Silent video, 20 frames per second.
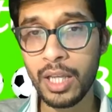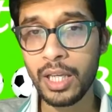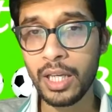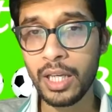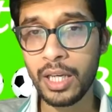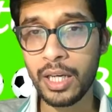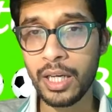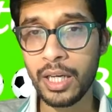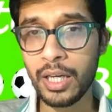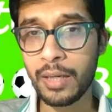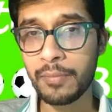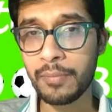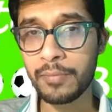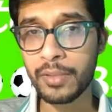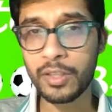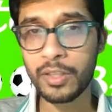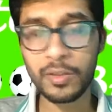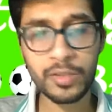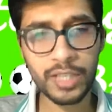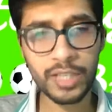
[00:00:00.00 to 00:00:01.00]

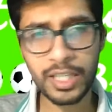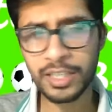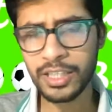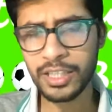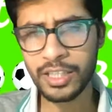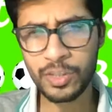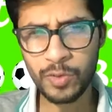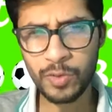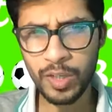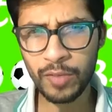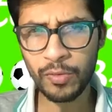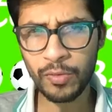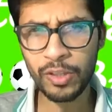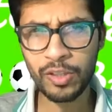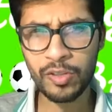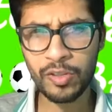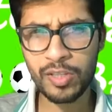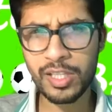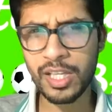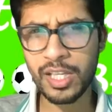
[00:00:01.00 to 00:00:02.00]
Because I
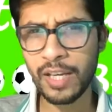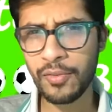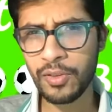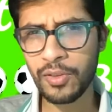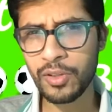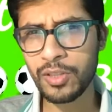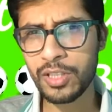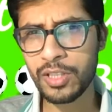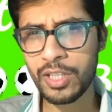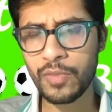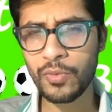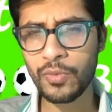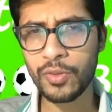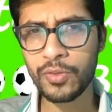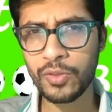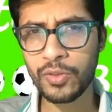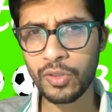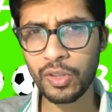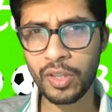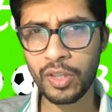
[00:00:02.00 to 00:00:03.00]
wanted to see what
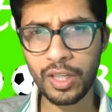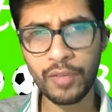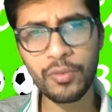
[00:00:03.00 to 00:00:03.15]
was going on.